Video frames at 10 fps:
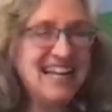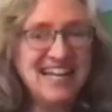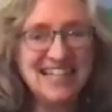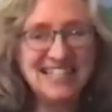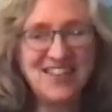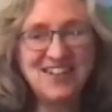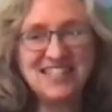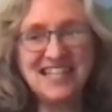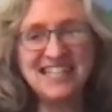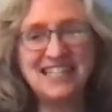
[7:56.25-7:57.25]
So there's
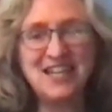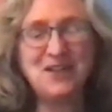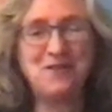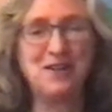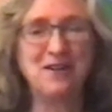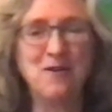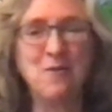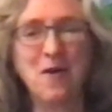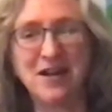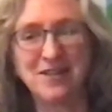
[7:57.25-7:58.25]
things that you can
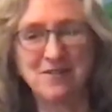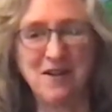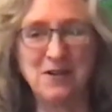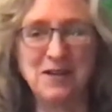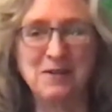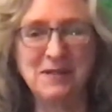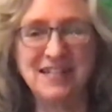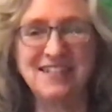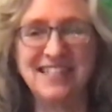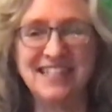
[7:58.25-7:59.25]
watch grow on your
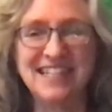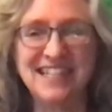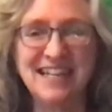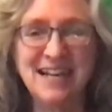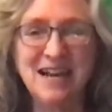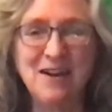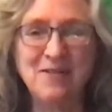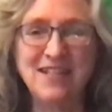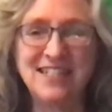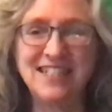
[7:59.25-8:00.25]
windowsill
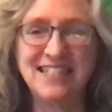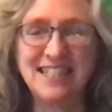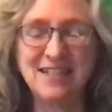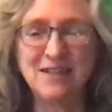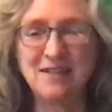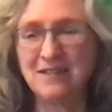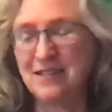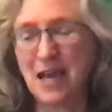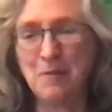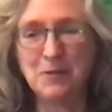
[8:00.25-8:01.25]
with just
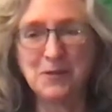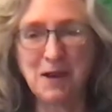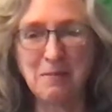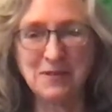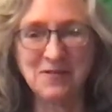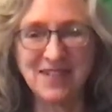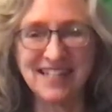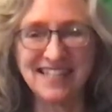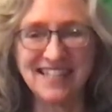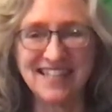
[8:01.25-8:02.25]
table scraps of
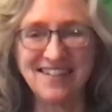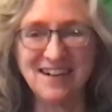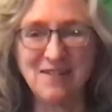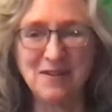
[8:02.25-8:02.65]
things that you have at